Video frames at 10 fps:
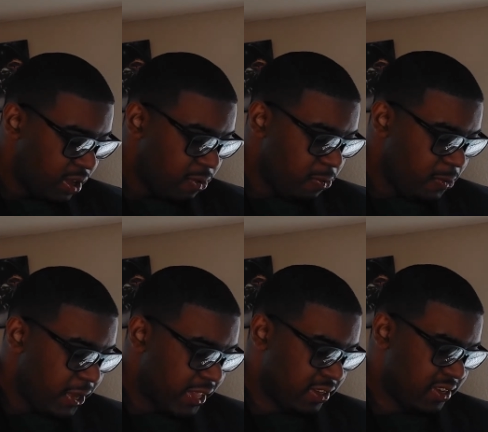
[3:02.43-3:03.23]
And we
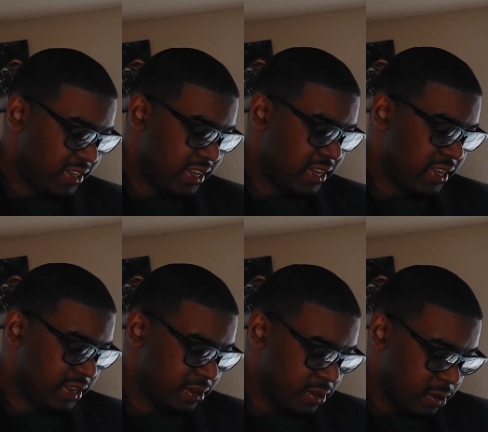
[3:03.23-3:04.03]
get to
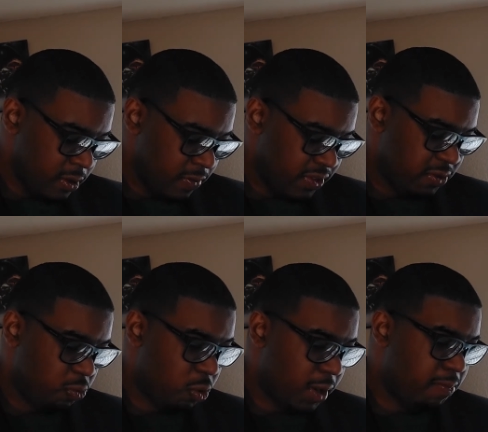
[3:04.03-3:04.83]
see this
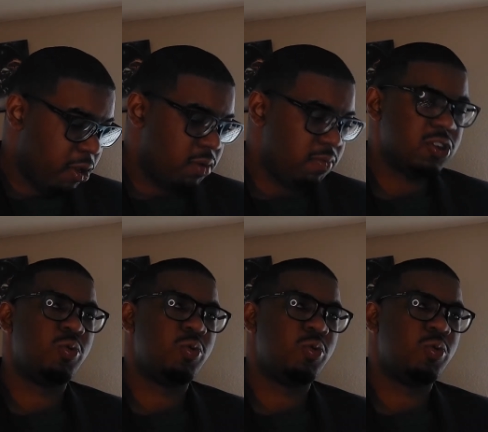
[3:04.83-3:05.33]
one moment